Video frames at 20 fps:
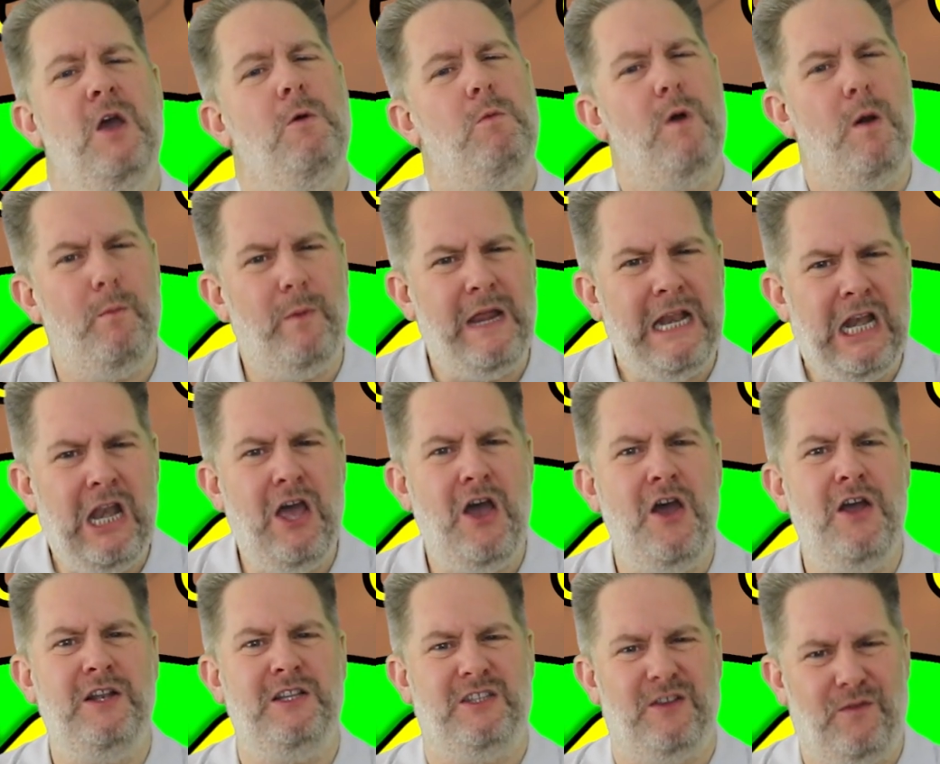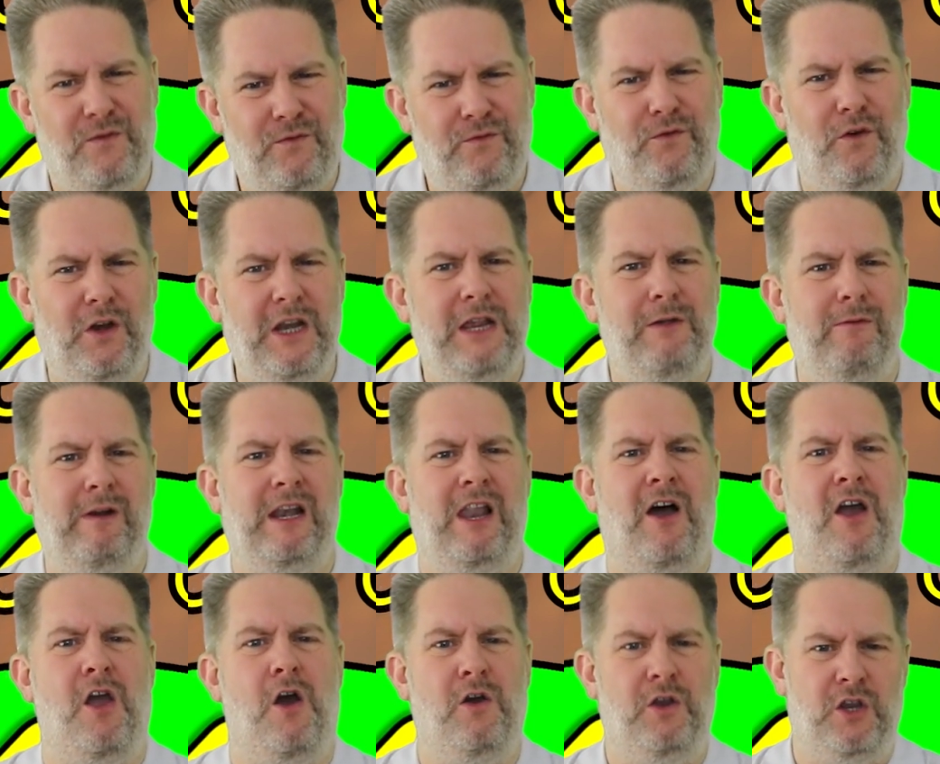When we learn to fully
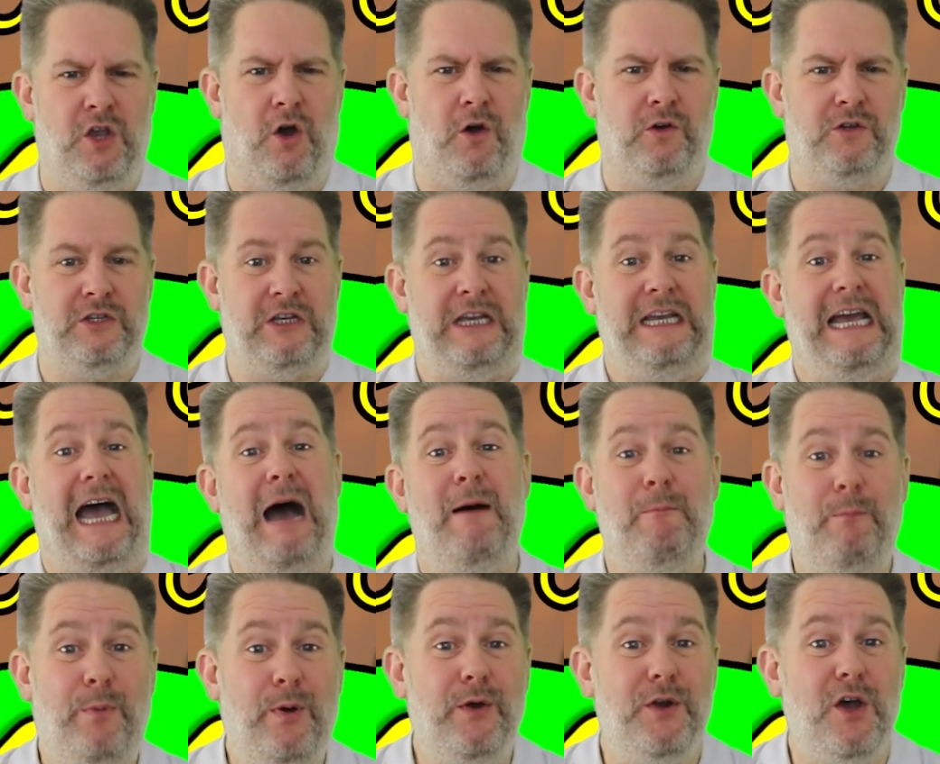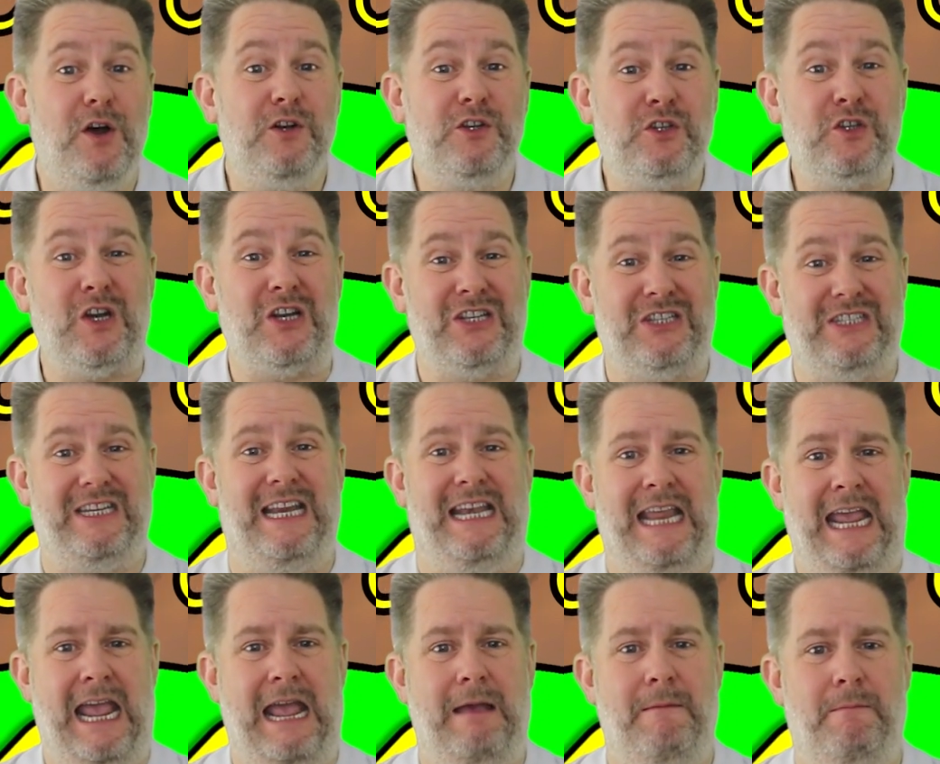rely on God and put our trust in
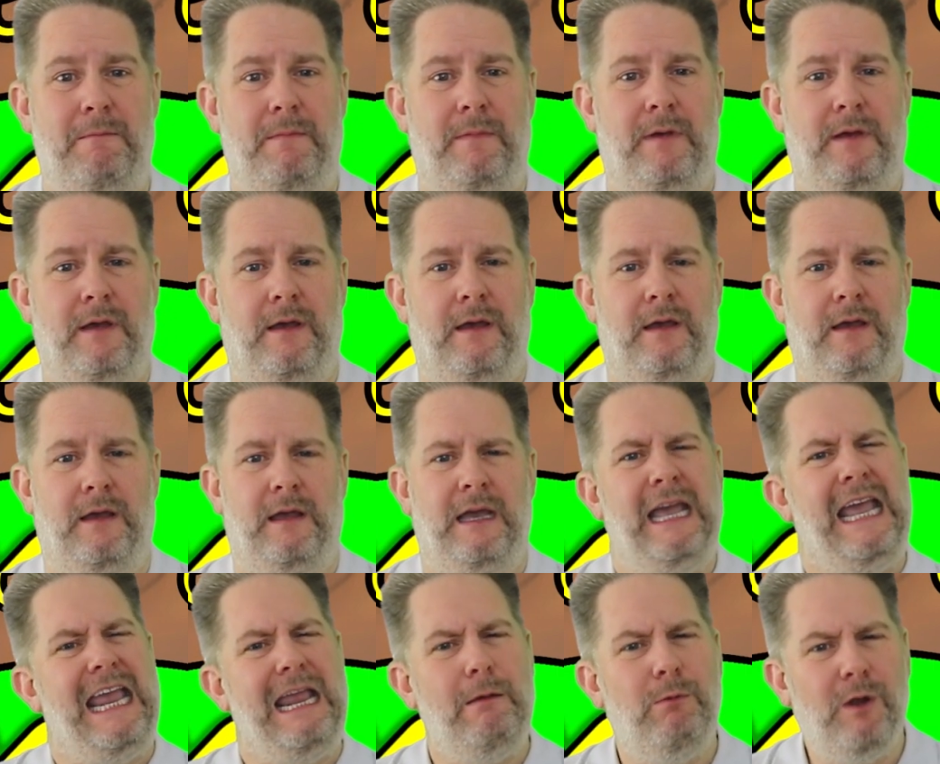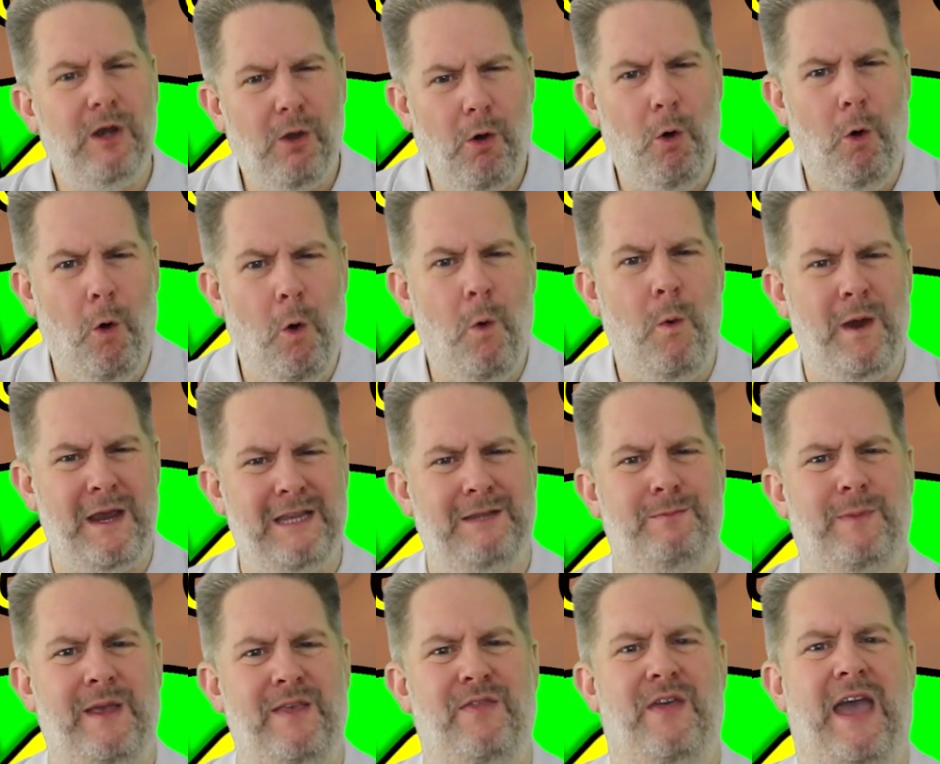him, he will always
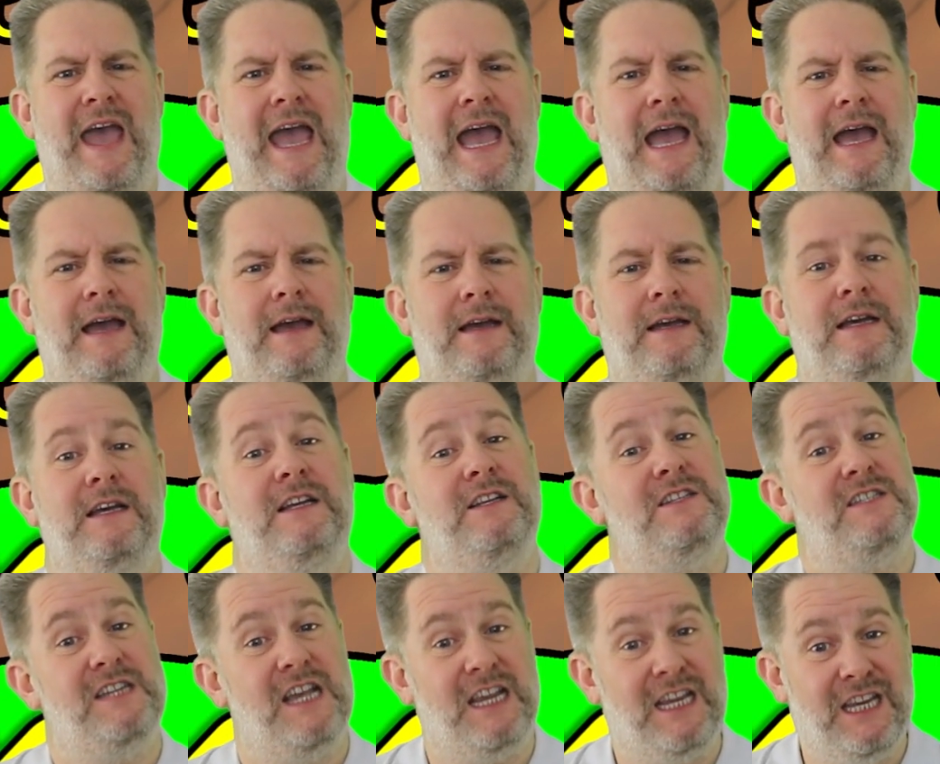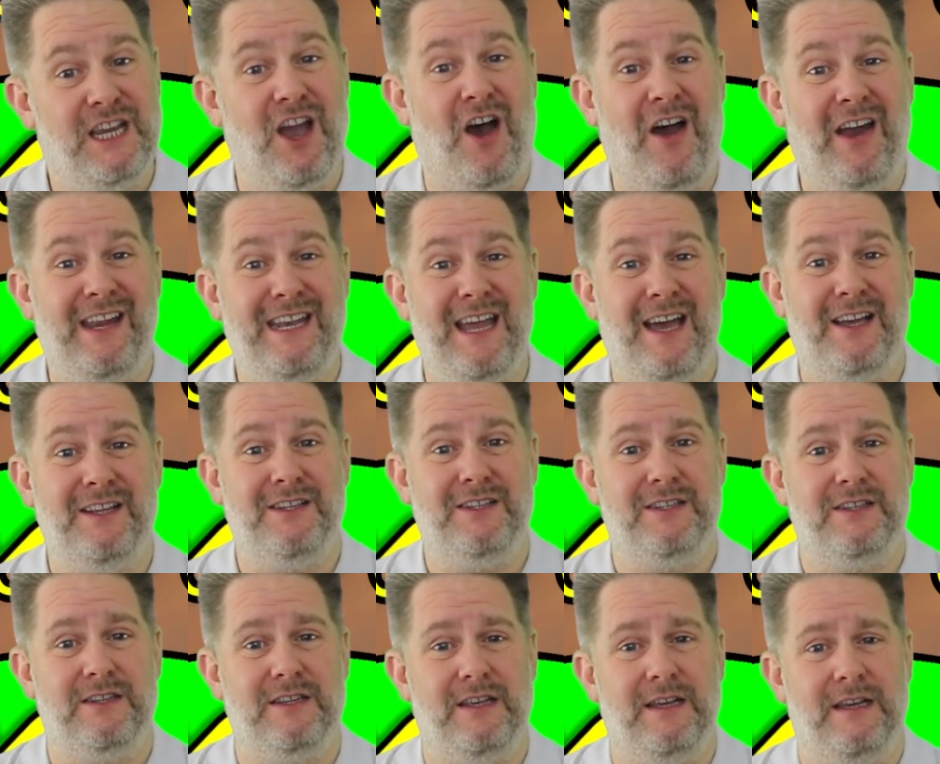be there to guide
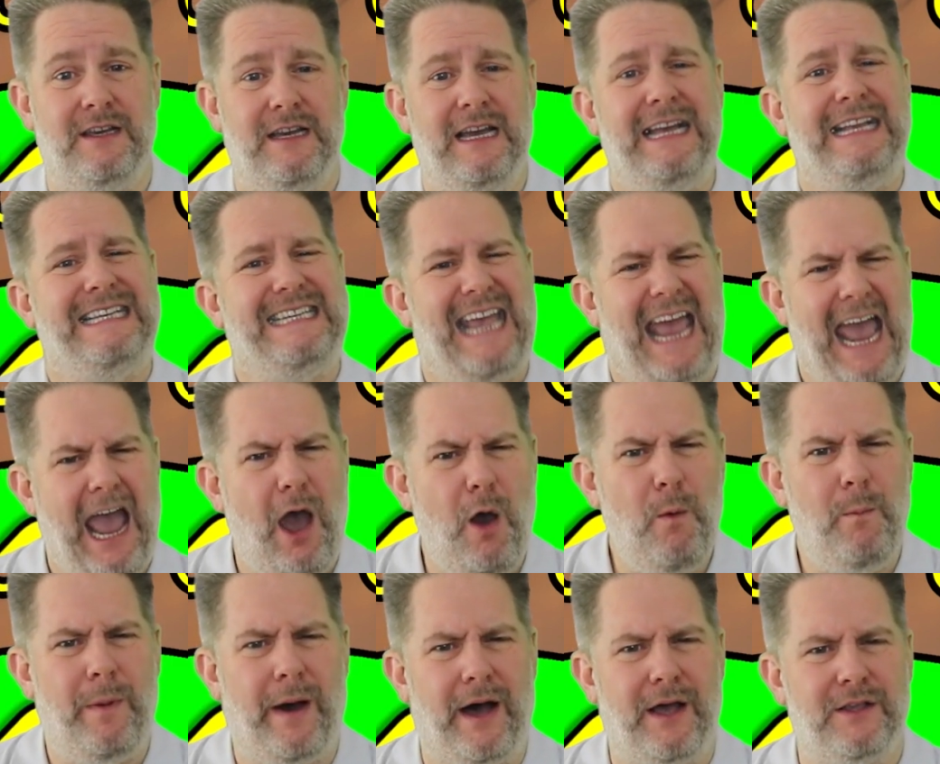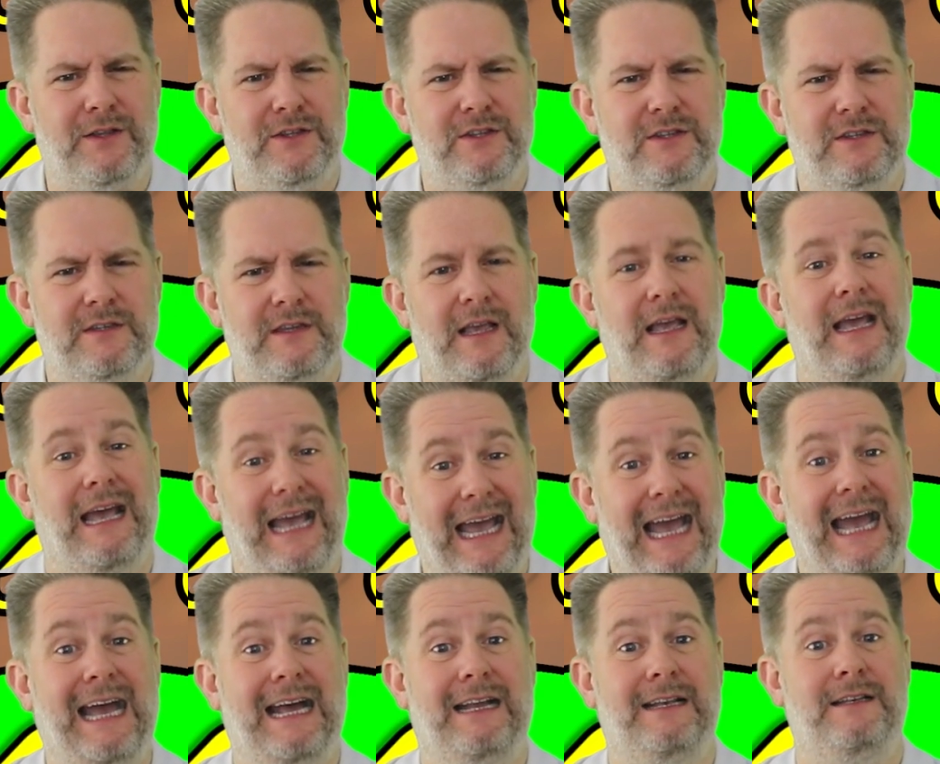us, to help us
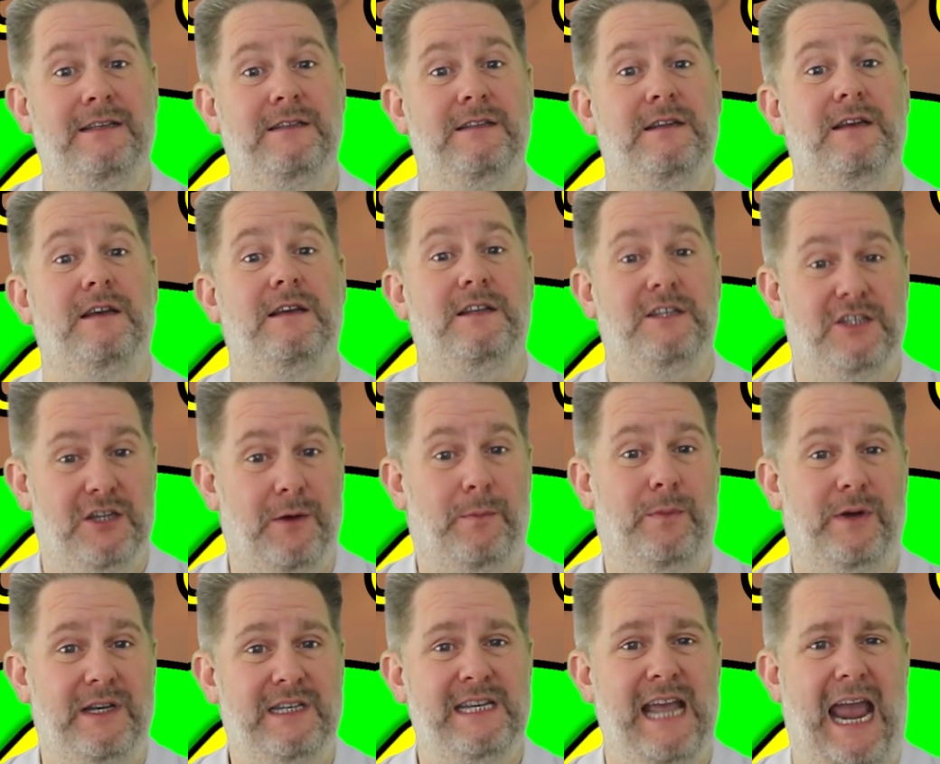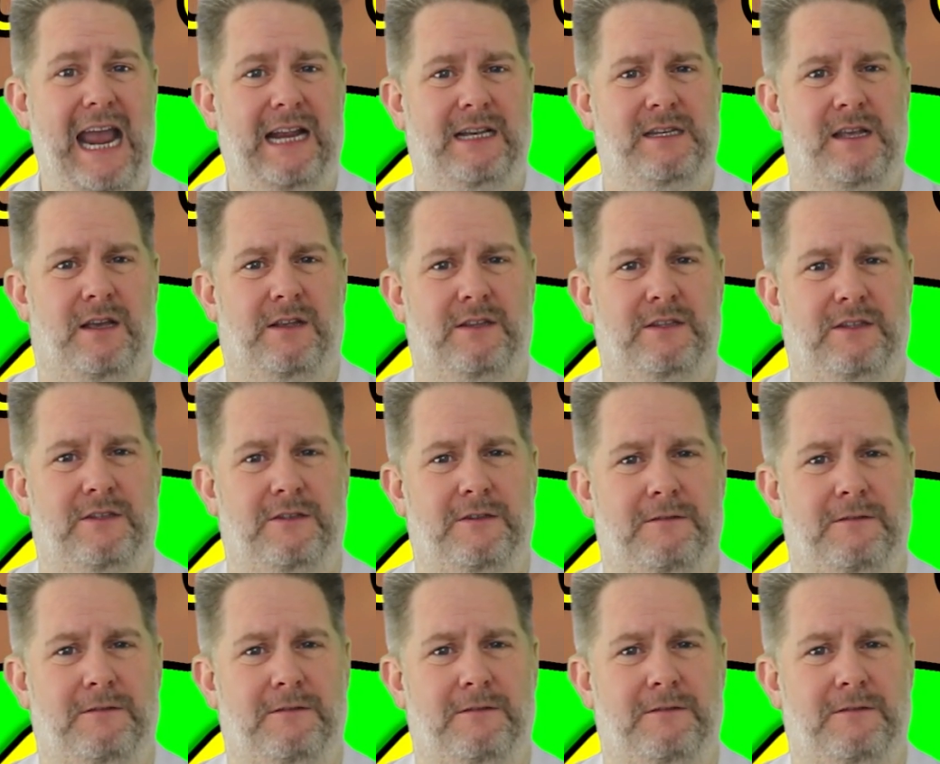and to protect us.